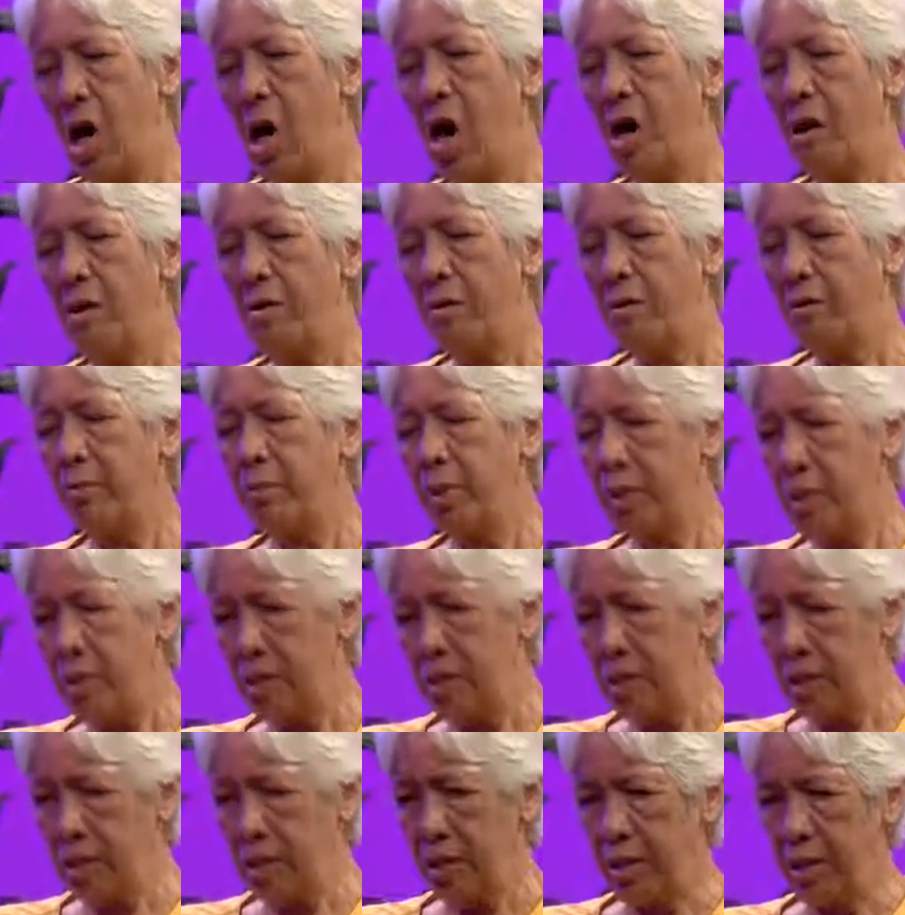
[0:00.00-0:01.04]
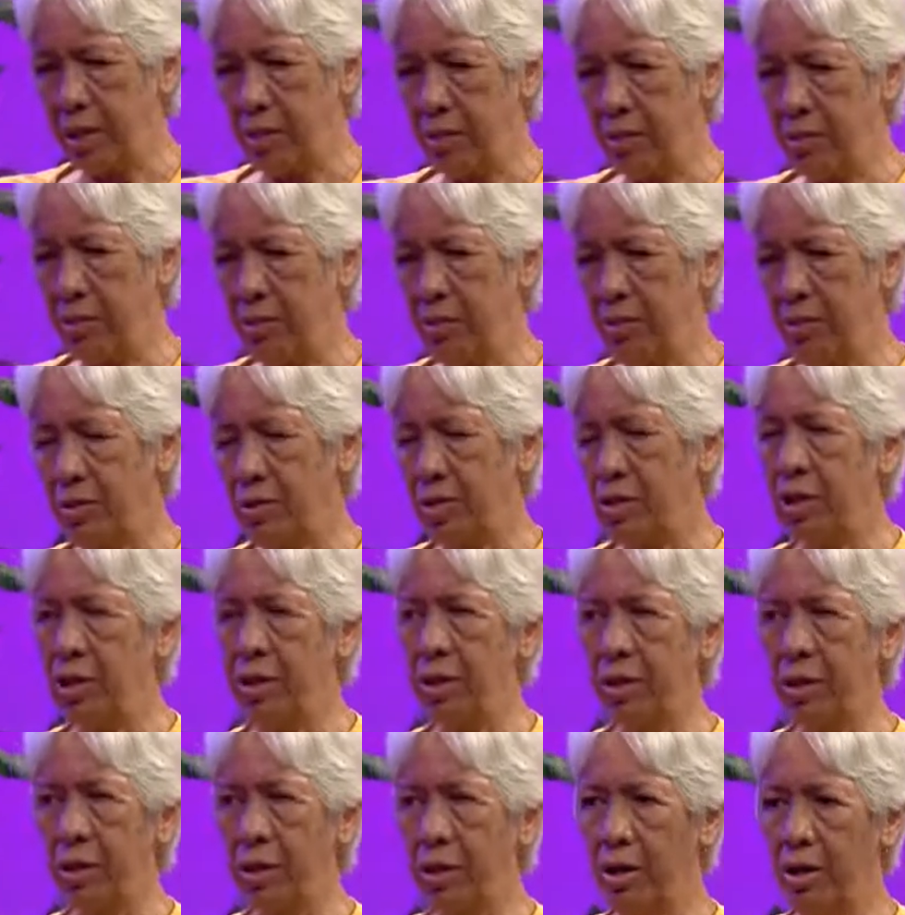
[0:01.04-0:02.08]
our ability to
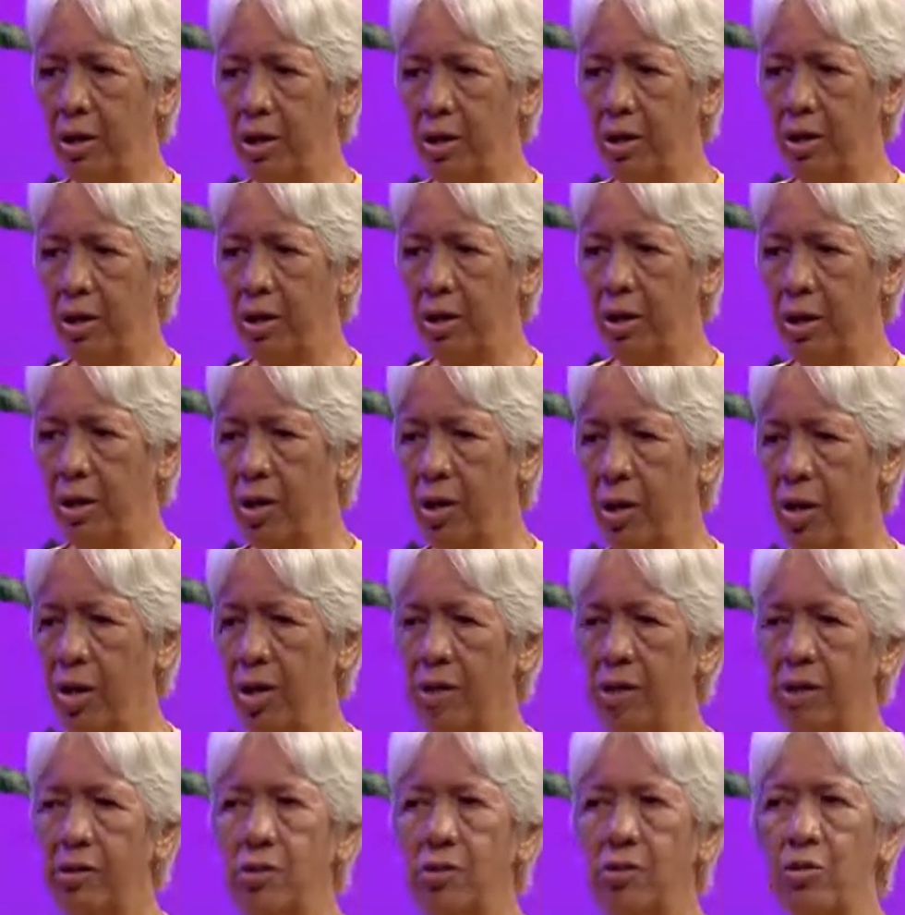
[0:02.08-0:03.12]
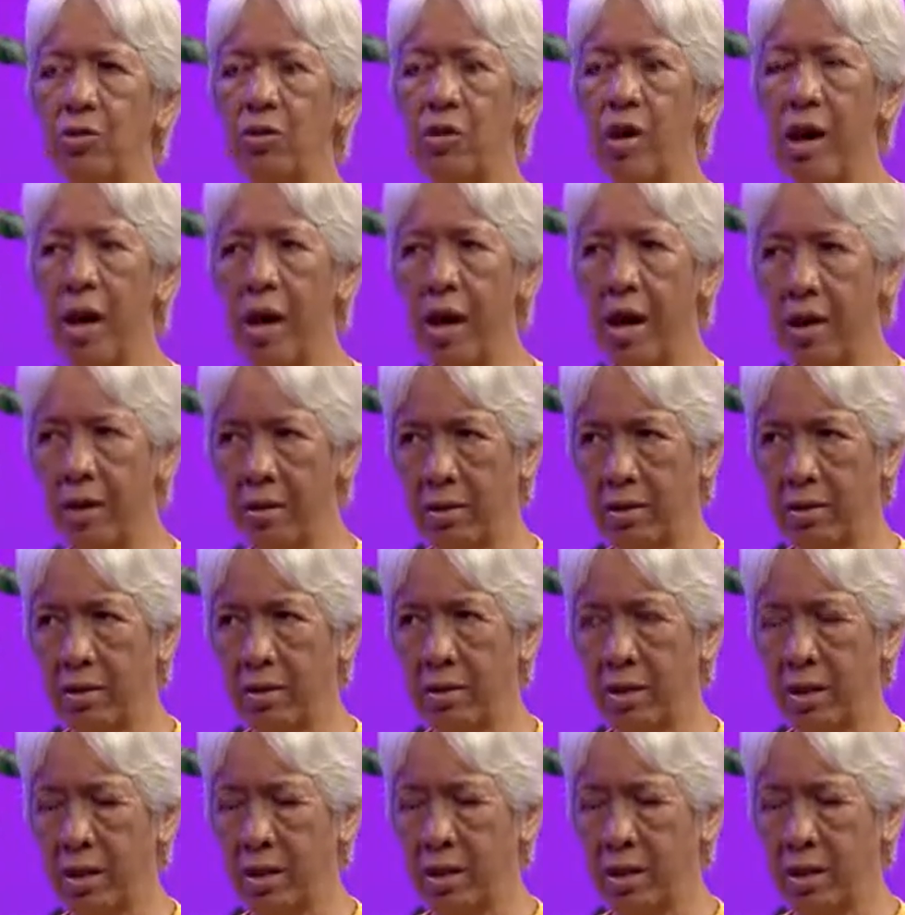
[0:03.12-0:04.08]
hear and then to act